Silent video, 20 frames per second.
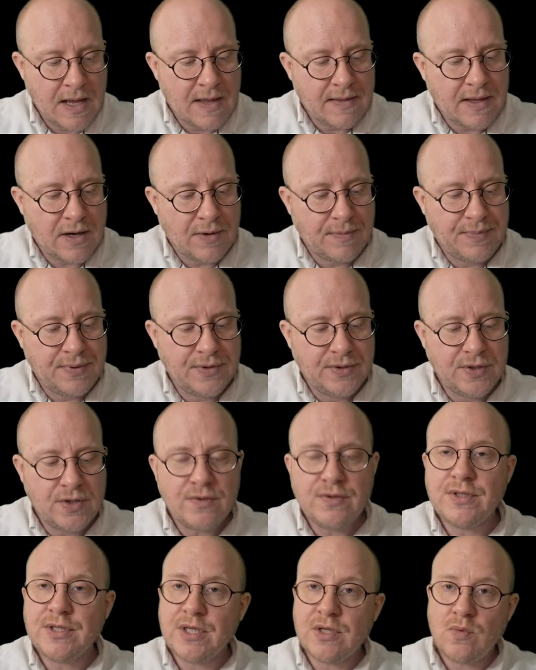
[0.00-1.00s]
that are
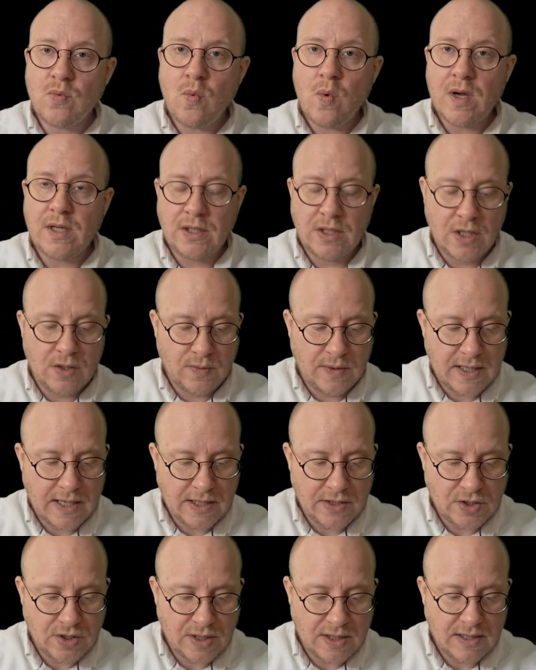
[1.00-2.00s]
produced in one
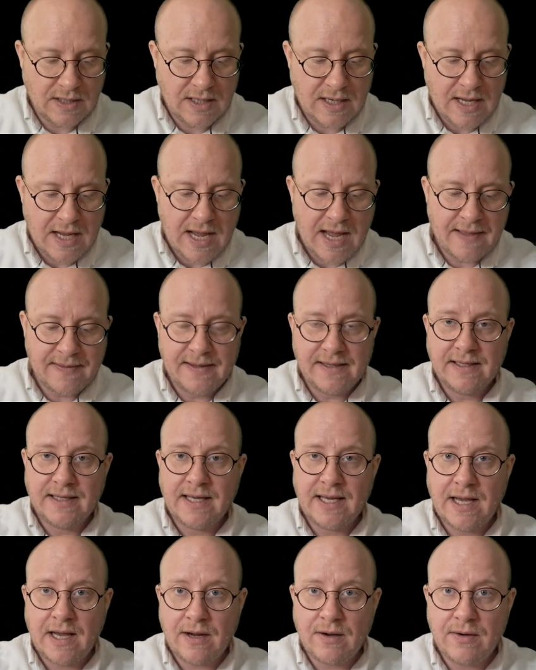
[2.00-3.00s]
location and then
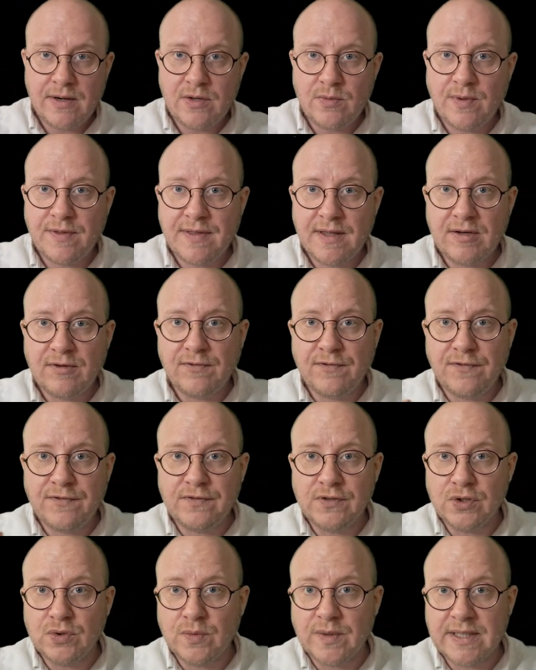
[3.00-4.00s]
carried within
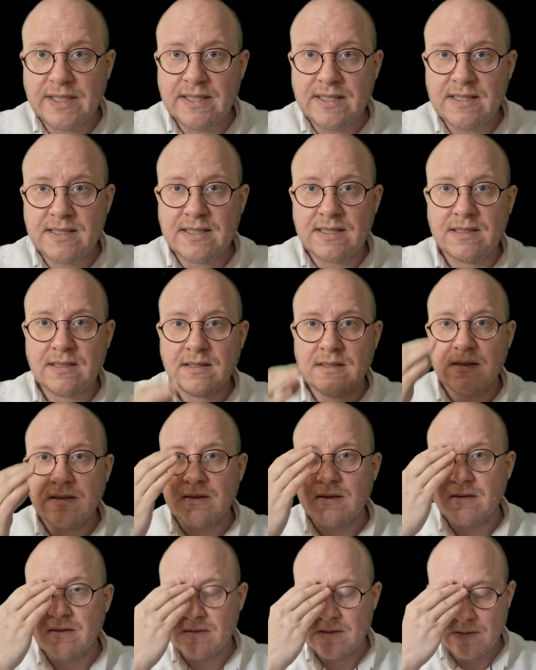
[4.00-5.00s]
fluids,
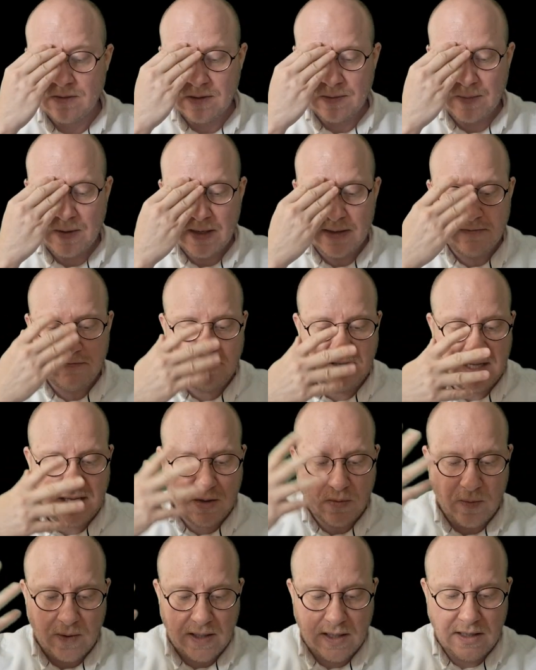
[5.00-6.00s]
so some kind of
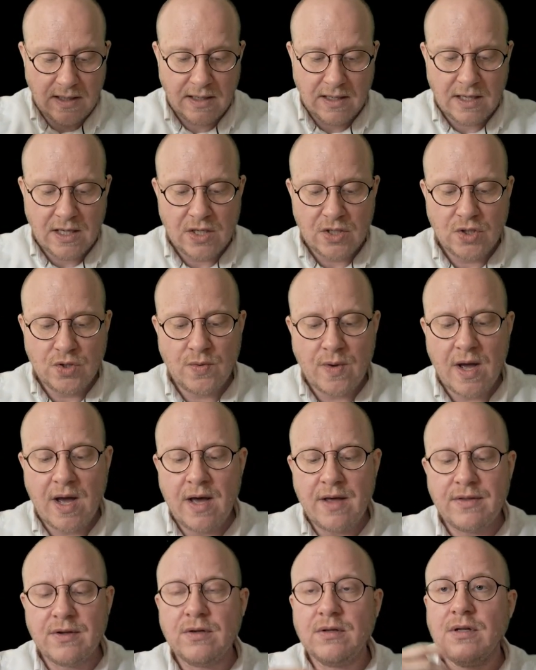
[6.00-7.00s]
liquid, to
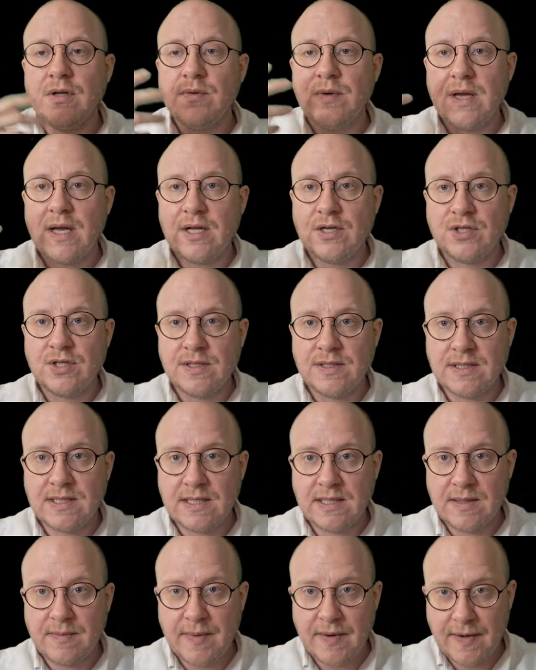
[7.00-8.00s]
other locations
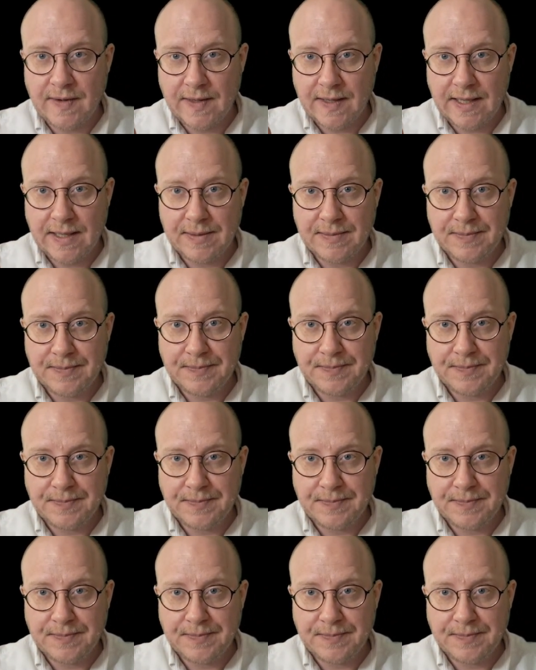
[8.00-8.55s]
in the body.